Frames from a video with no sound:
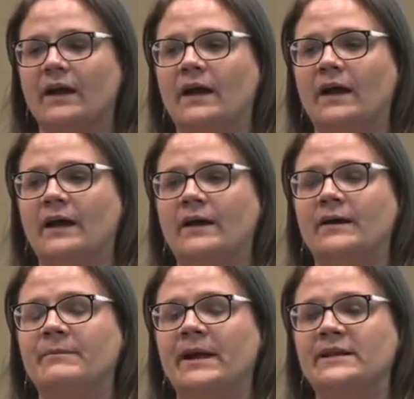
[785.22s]

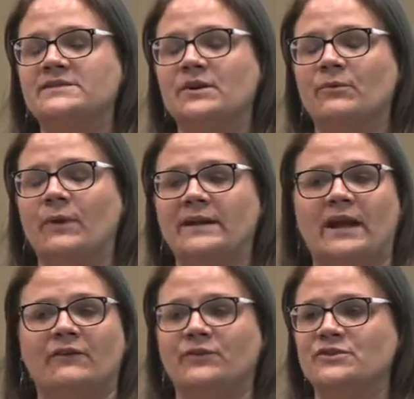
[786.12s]
Um, and so right
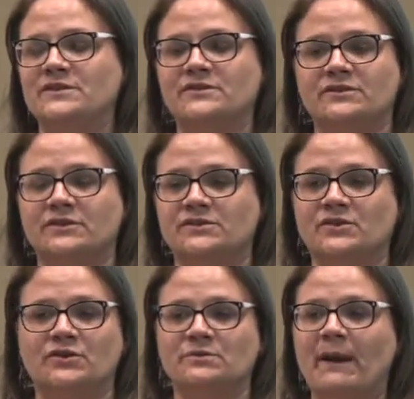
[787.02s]
now, if you just
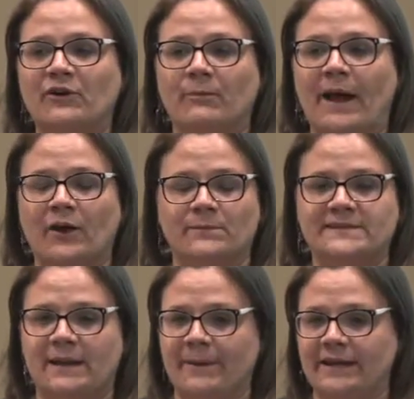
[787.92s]
search Microbiome
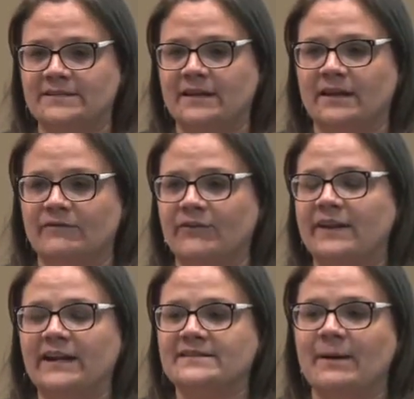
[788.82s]
Summit, for
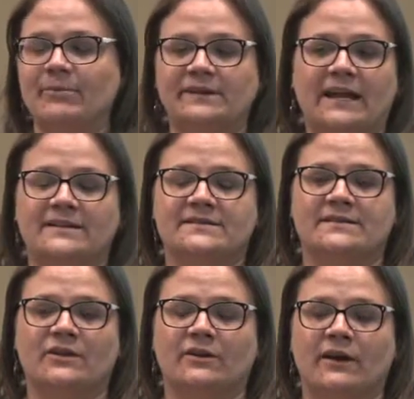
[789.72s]
the next couple days,
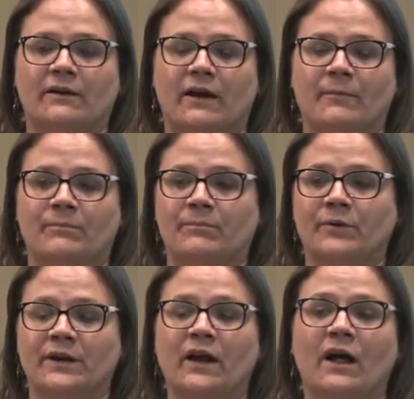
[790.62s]
they're um,
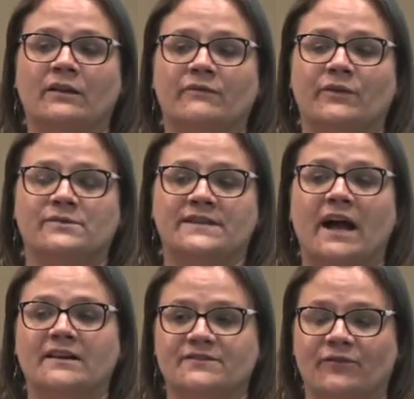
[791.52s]
putting all of those
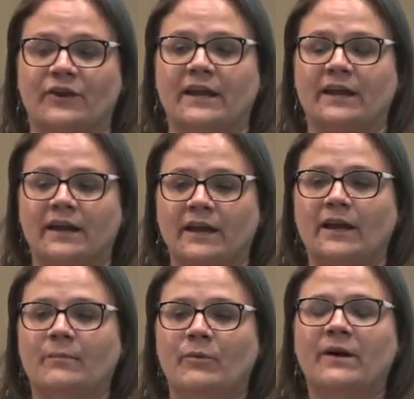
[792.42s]
talks free.
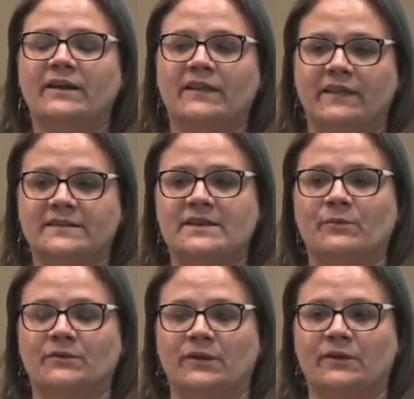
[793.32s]
But one of the things that
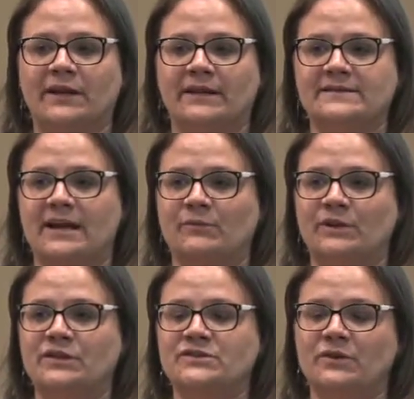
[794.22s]
we're learning is that
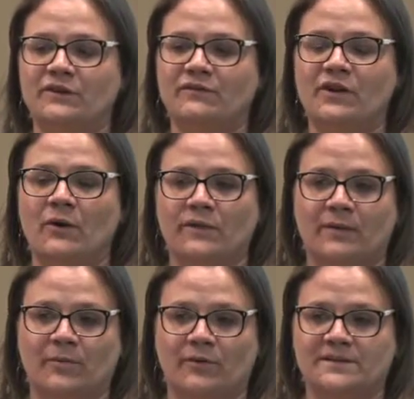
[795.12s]
we sort of know the
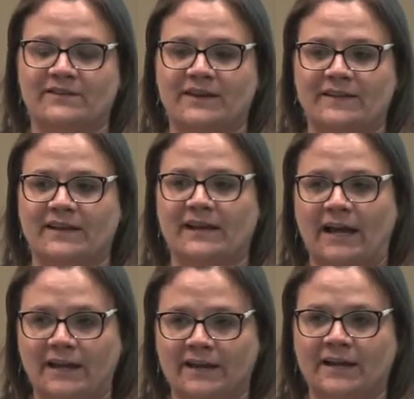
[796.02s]
importance of it in the
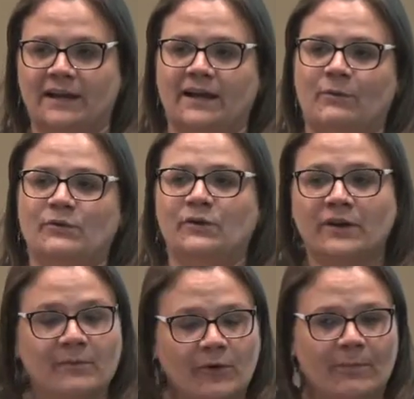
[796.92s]
gut. We're
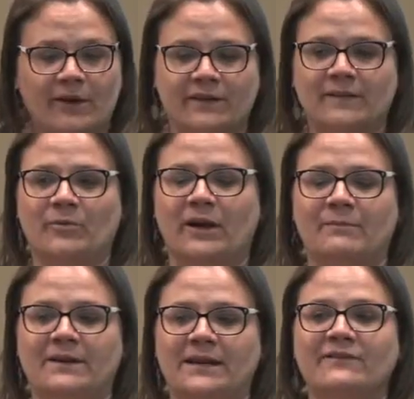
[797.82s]
learning more about it in the
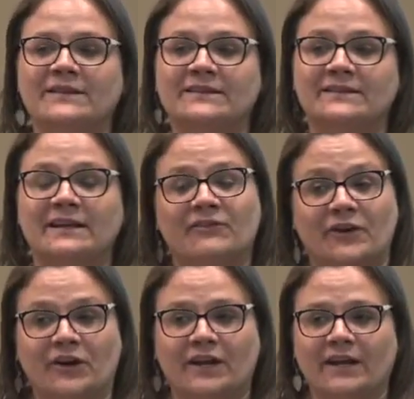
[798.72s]
brain, but even the
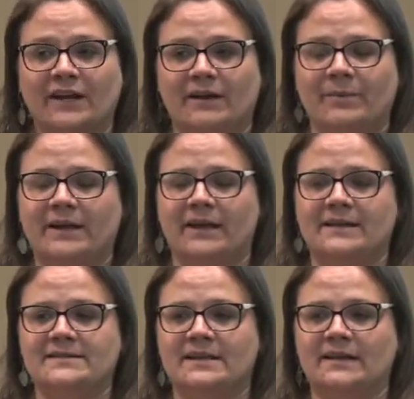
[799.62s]
liver,
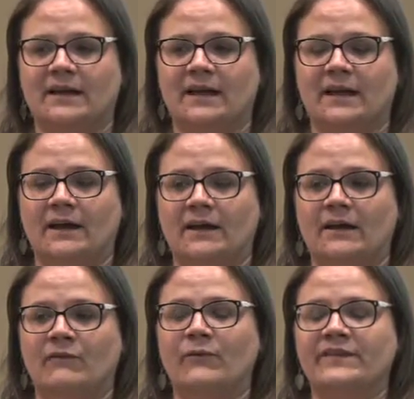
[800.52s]
because uh,
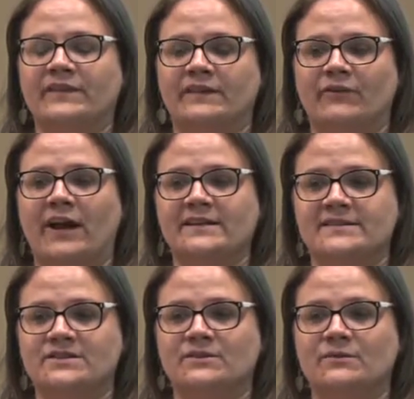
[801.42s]
of what the liver has
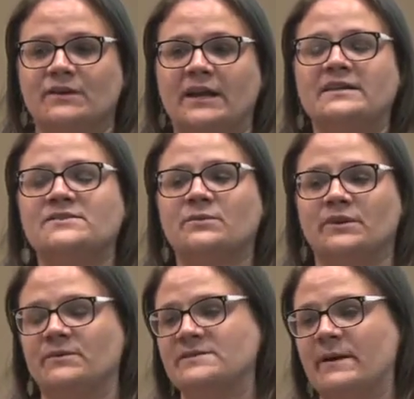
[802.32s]
to do, its
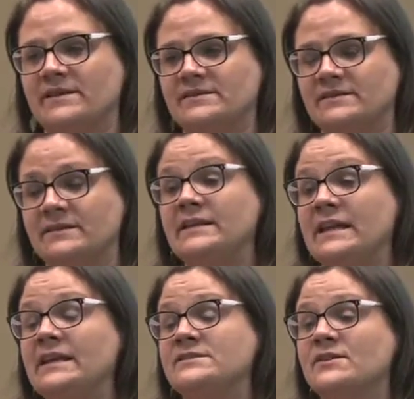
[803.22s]
really response
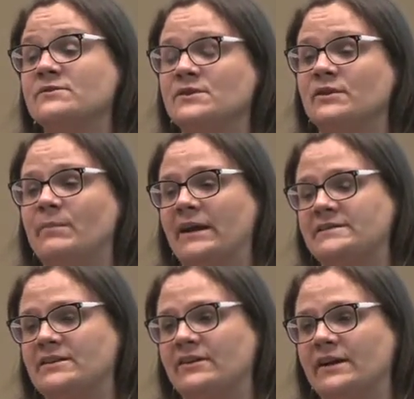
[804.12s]
needs those good
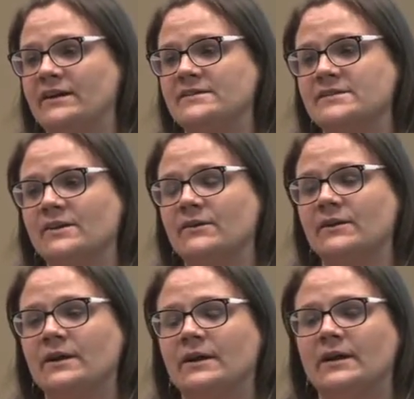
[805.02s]
bacteria. So
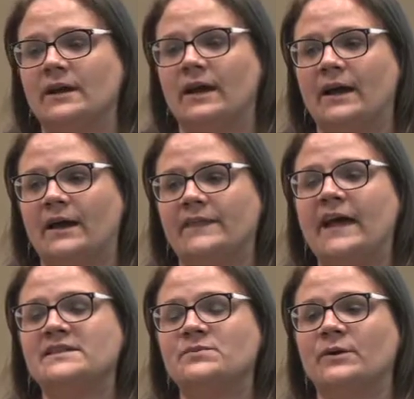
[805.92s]
uh,
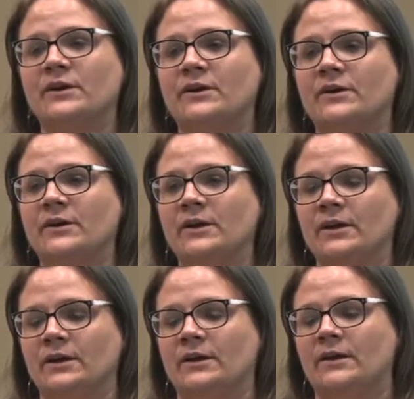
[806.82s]
that's where
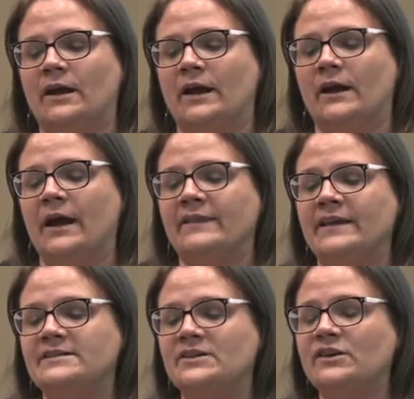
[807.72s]
uh, I
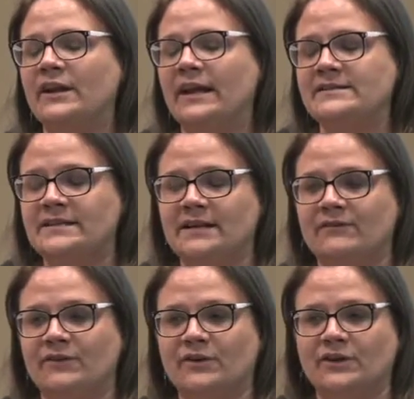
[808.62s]
think it's a good idea
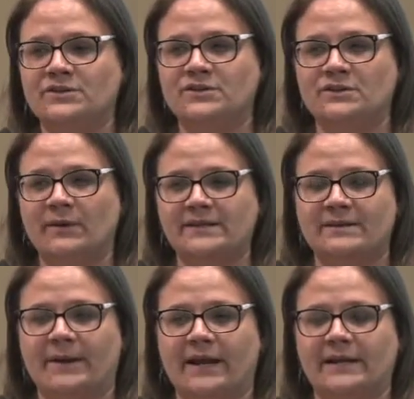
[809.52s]
if you're going to do
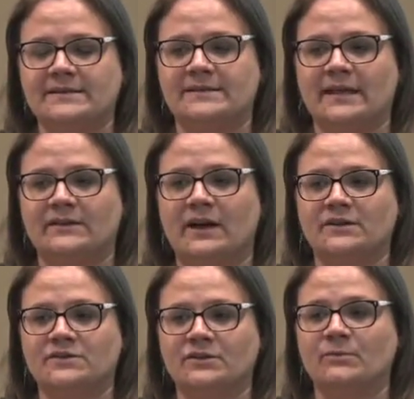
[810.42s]
antibiotics like
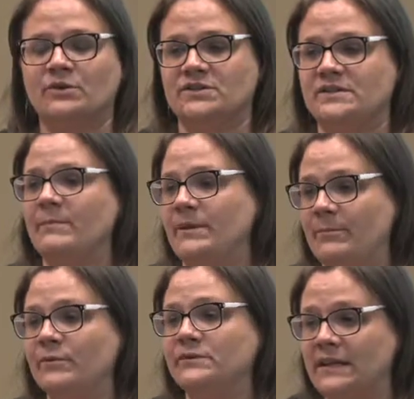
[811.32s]
long term, which some
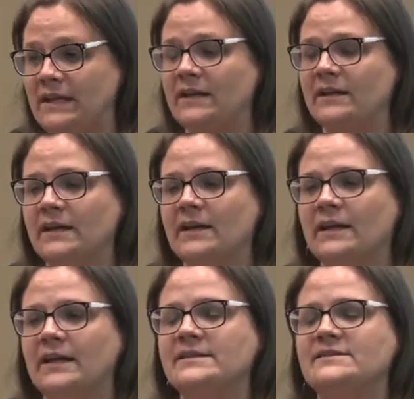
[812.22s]
people need,
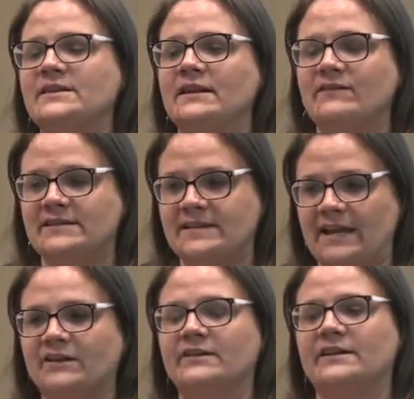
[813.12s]
is to even
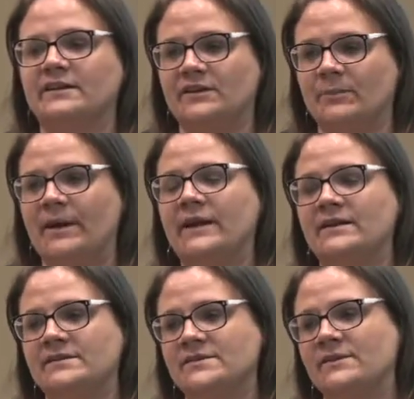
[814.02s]
cycle it a little bit
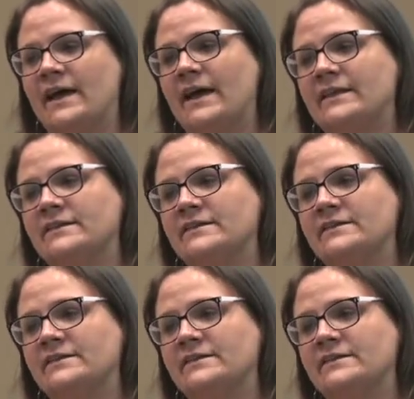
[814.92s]
so that